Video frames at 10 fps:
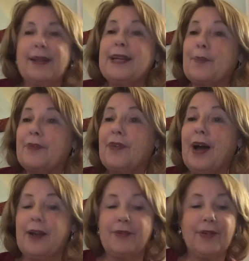Number
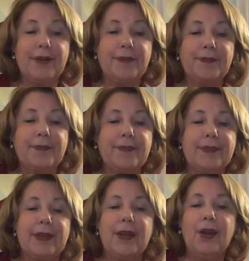five.
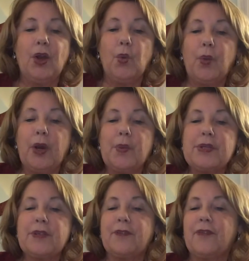Where was the